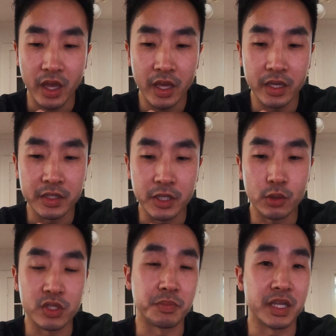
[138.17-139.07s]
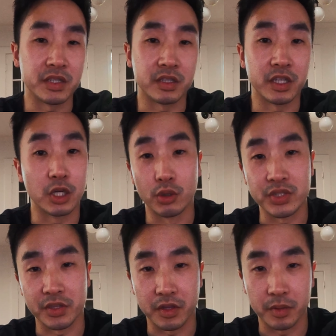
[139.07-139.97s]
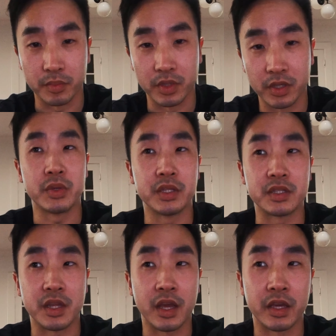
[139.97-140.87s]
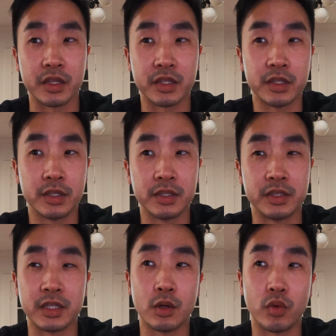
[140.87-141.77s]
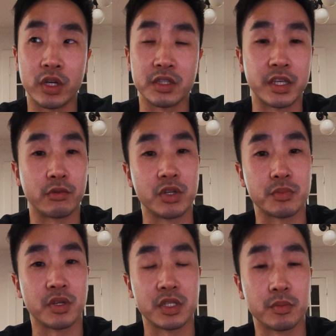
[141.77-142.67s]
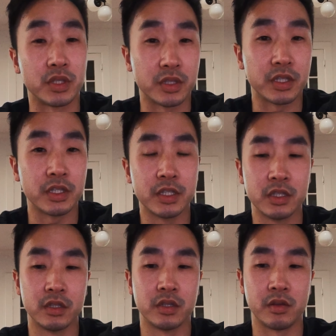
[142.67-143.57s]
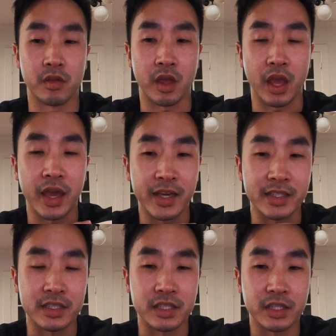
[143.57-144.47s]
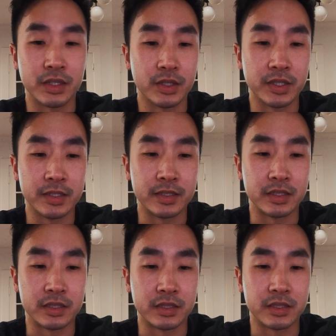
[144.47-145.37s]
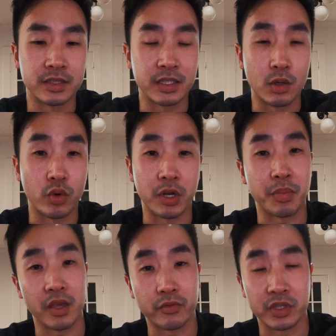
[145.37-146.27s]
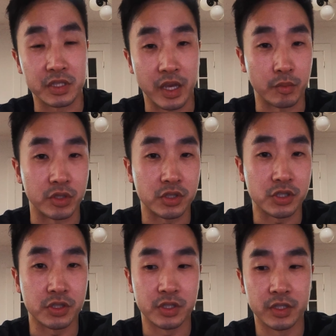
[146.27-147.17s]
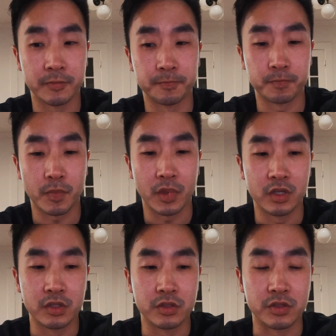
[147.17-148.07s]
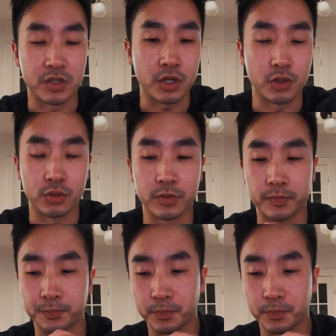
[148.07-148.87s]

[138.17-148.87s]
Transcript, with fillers: and he was basically ghosting them. It means that he didn't want to take responsibility and he didn't want to pay for the damage. So